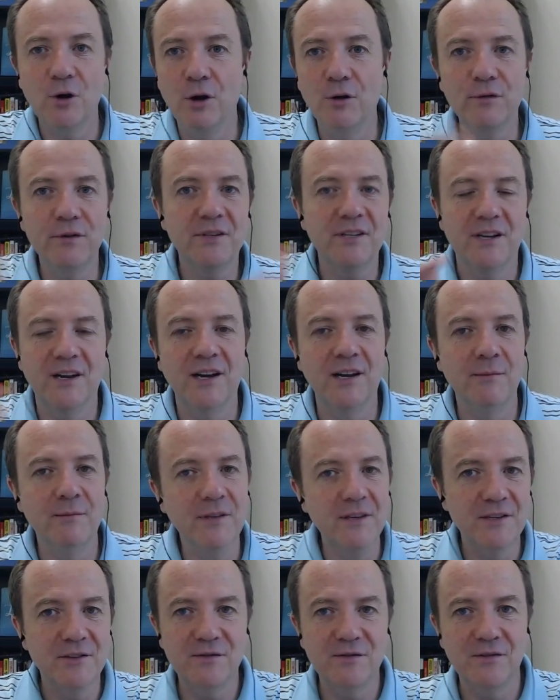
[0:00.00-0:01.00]
over time,
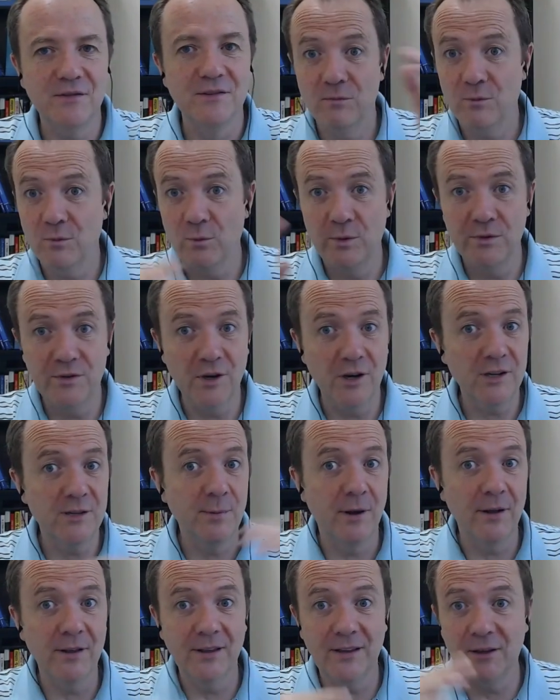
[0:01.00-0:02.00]
these we talked
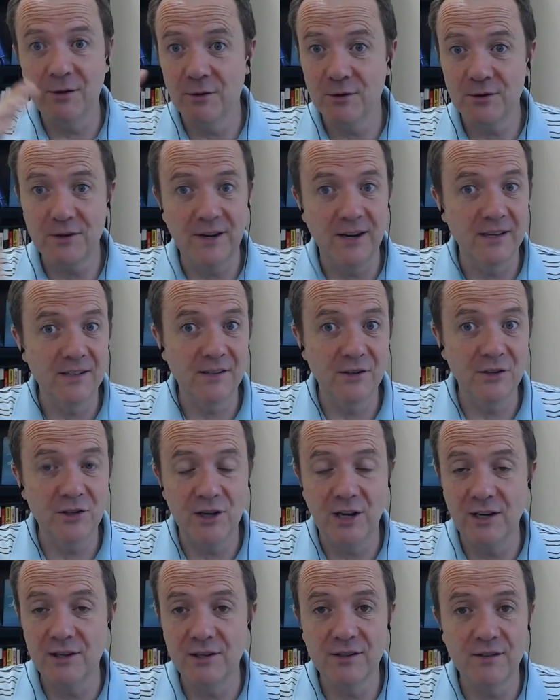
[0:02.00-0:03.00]
about, like, you know, there's constant
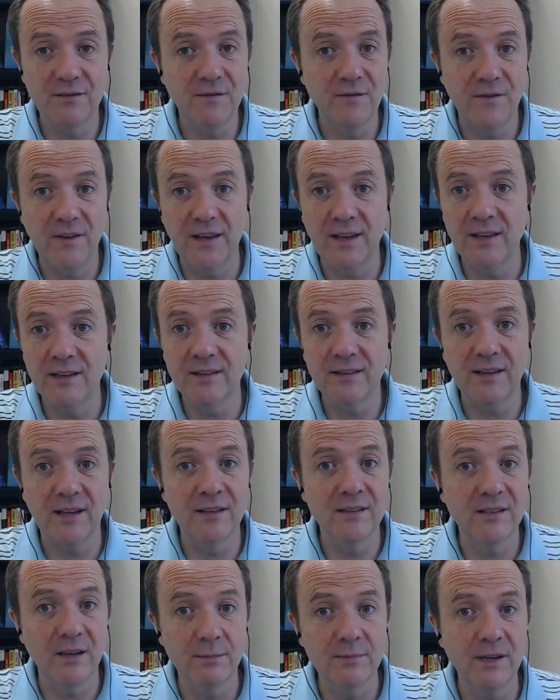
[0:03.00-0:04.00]
changes in fees, and
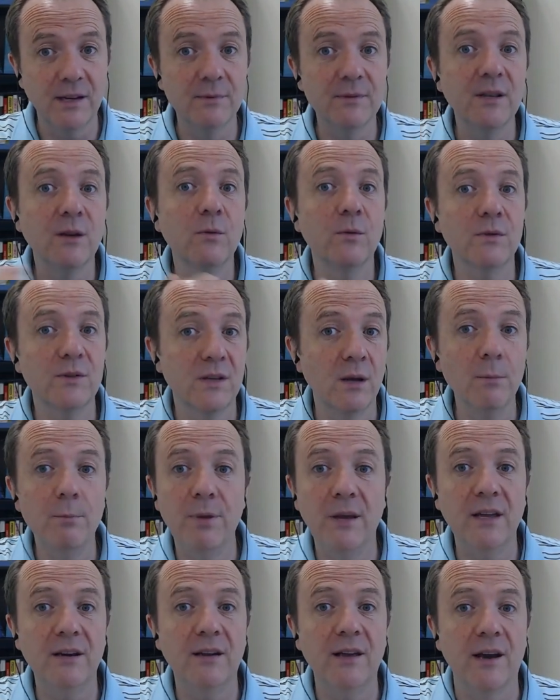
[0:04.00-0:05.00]
sometimes they some
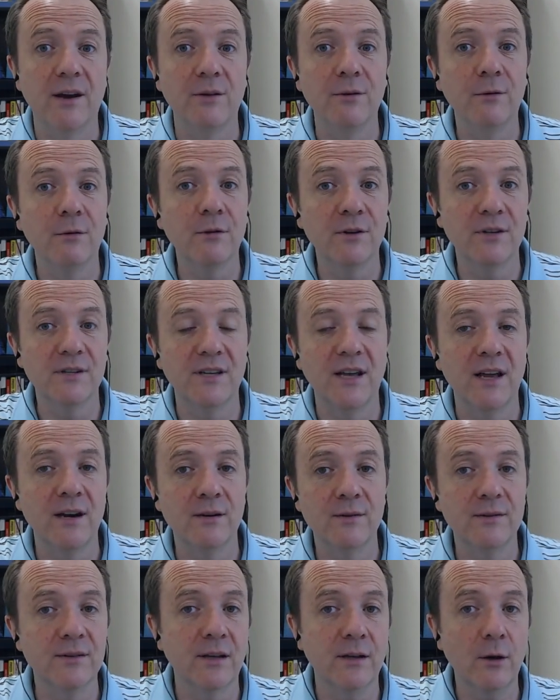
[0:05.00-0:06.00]
bean counter looks at it as like,